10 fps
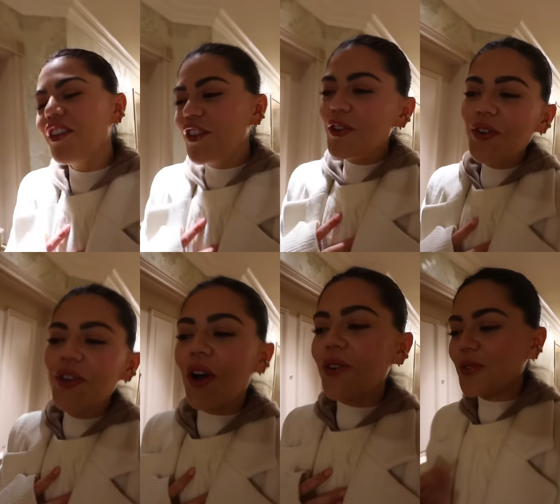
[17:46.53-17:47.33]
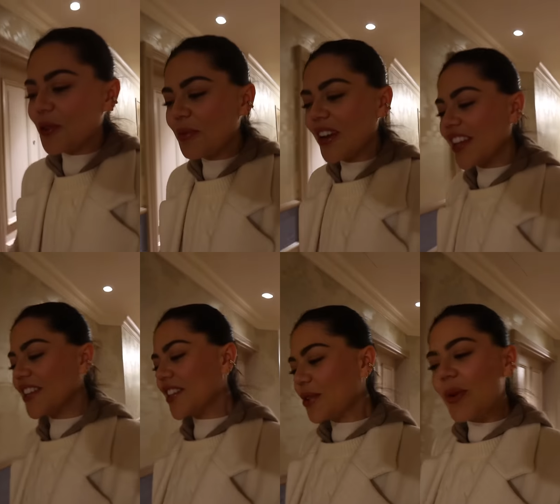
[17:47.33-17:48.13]
If you can go to a
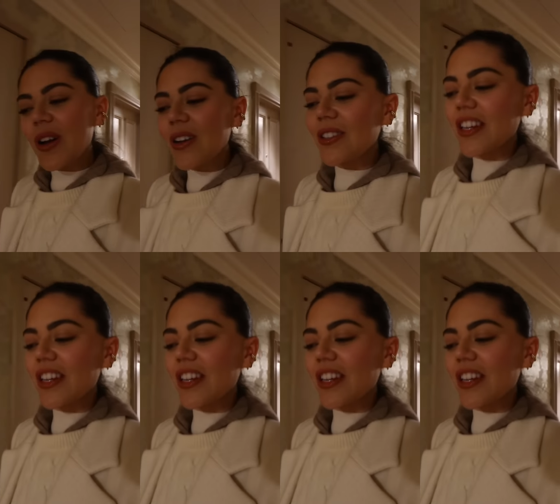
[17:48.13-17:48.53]
place in the world